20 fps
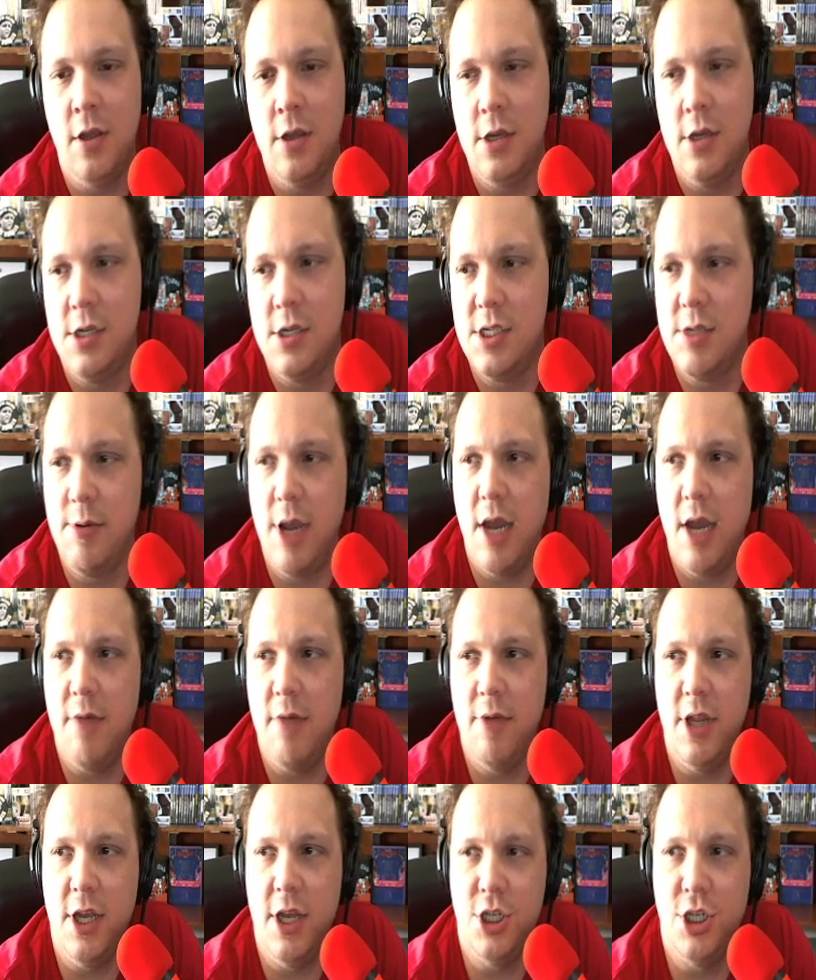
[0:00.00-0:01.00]
So we got a
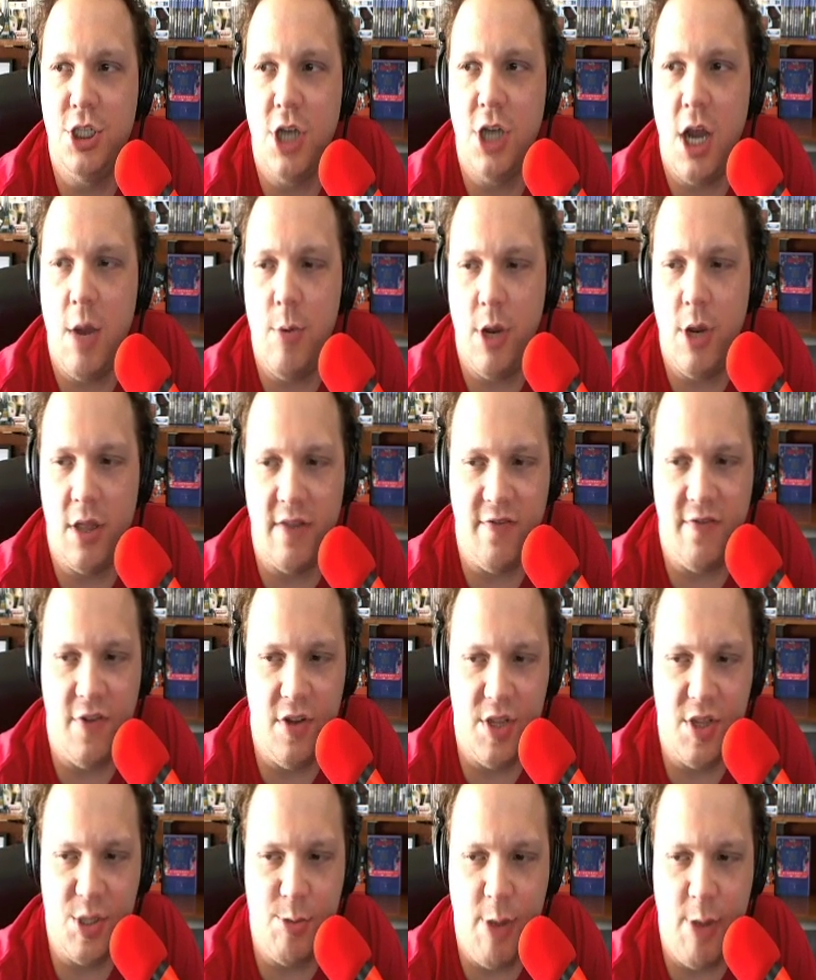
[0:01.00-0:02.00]
really good shot. We got the
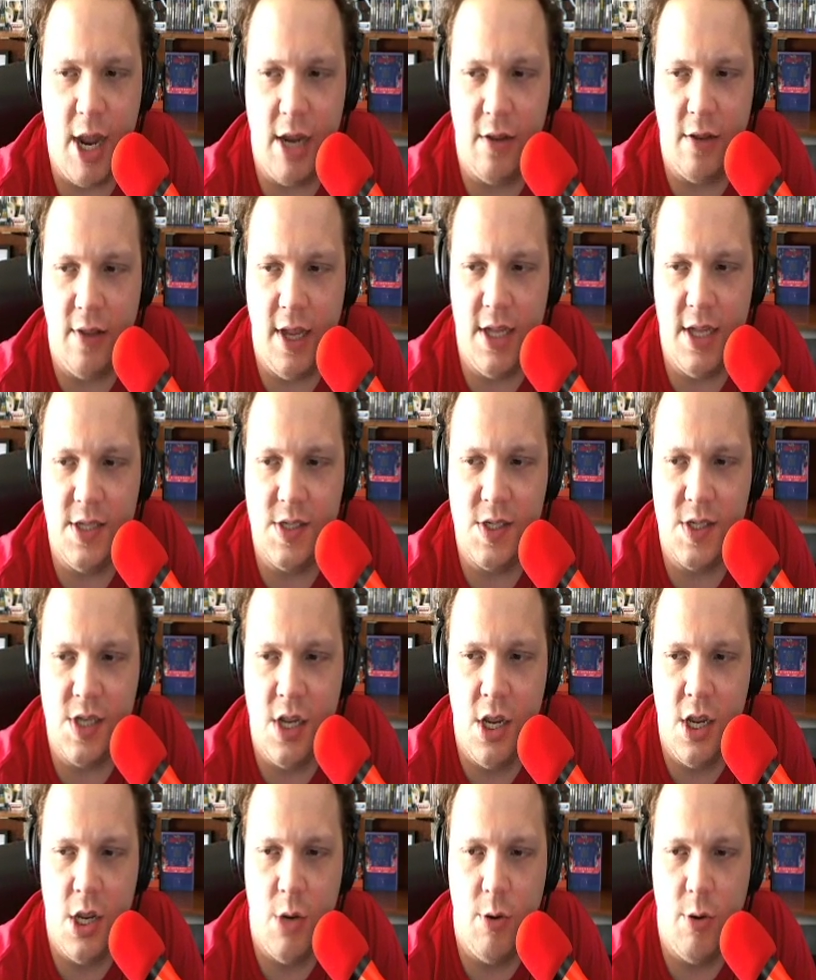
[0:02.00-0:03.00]
furthest back lens.
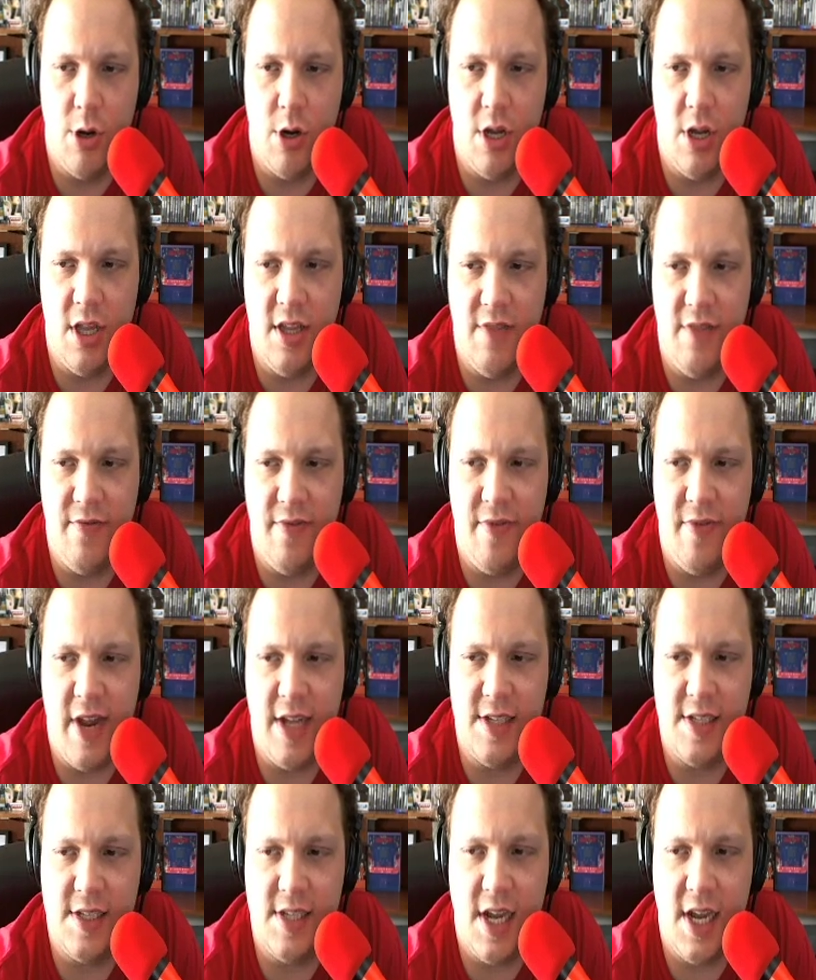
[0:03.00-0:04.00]
We go to the
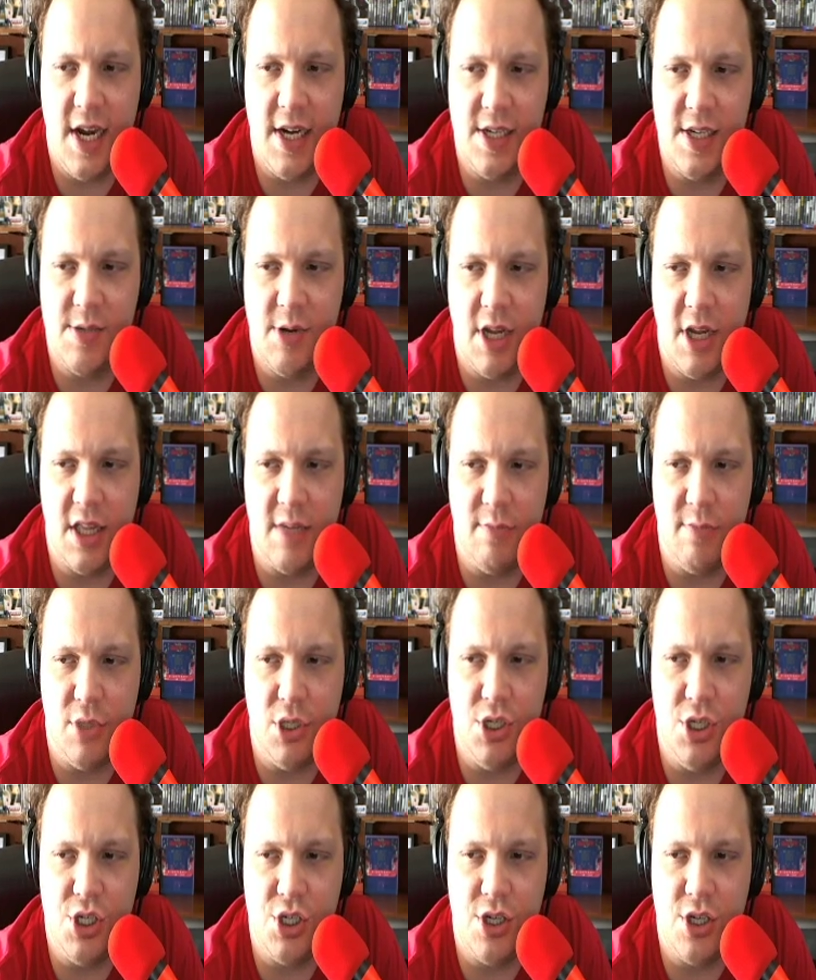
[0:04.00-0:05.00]
advanced settings. We got the
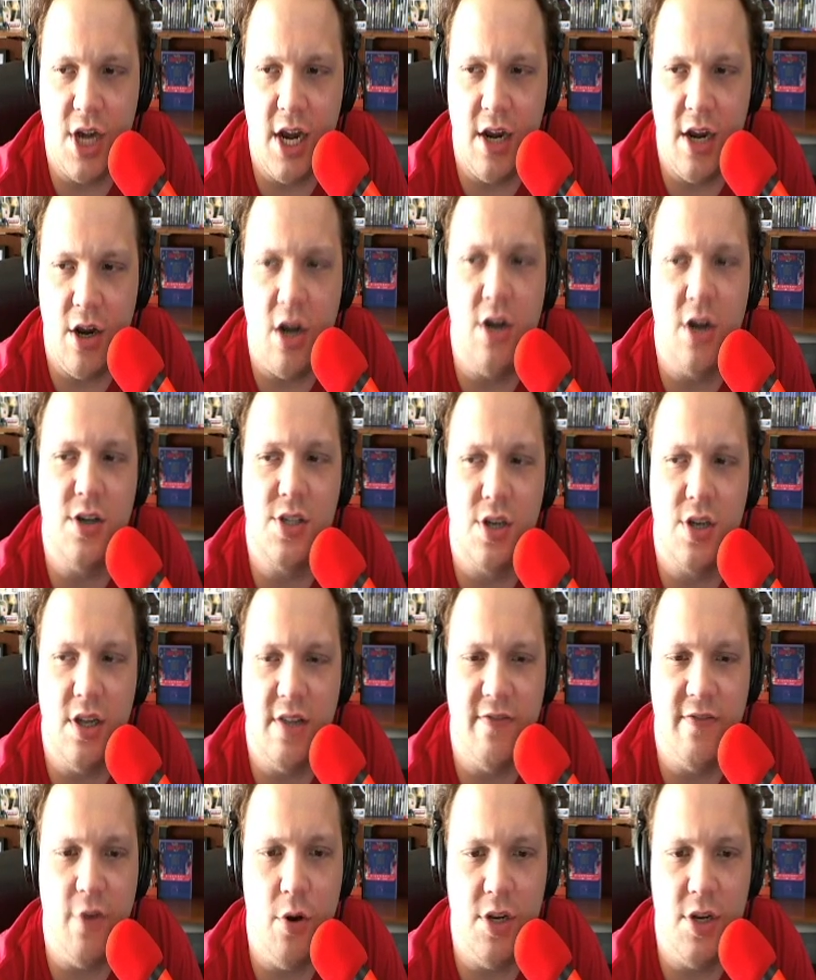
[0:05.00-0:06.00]
blur strength, the
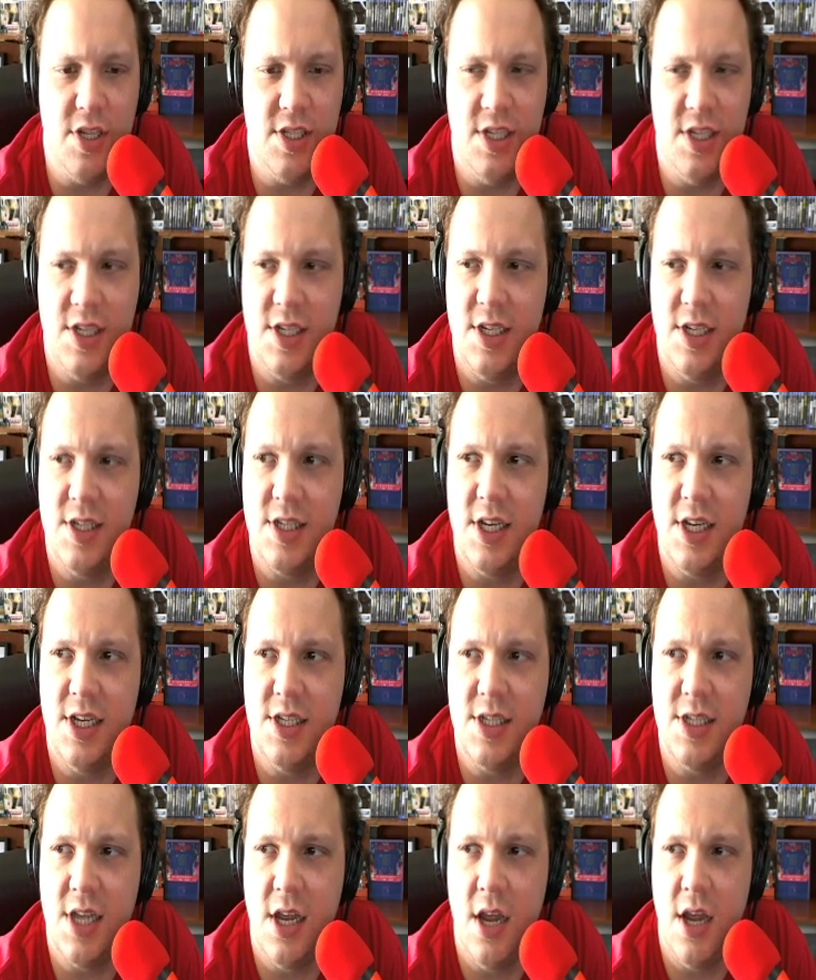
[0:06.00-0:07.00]
focus distance
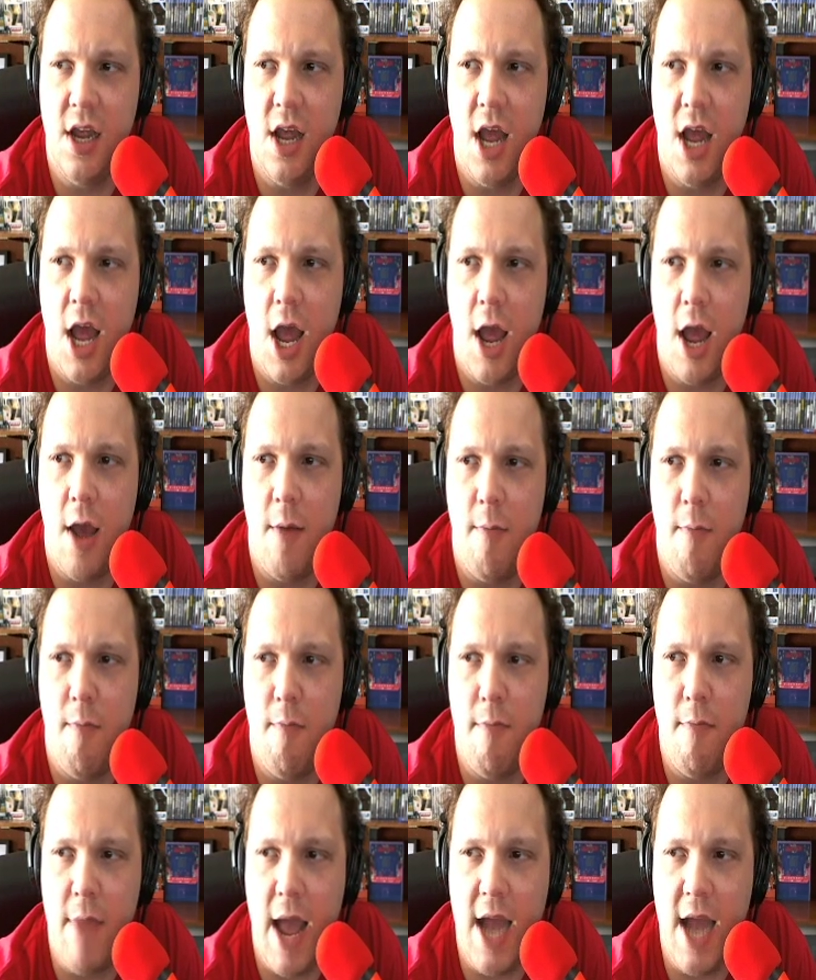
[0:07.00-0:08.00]
is
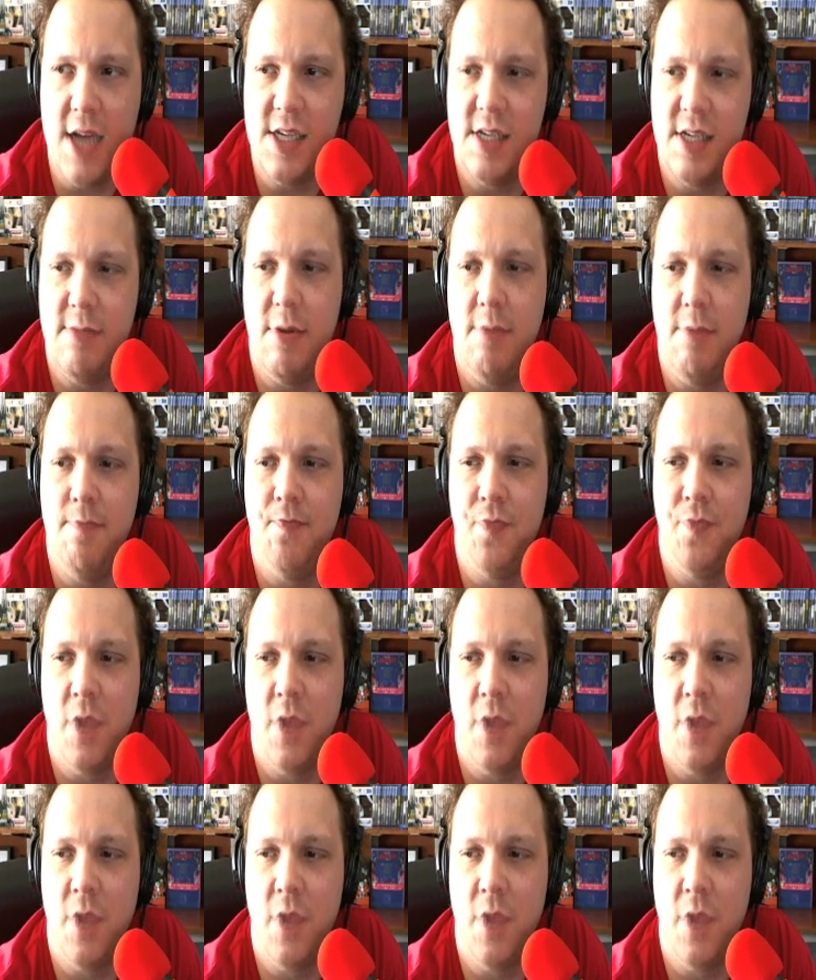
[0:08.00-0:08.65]
maximum.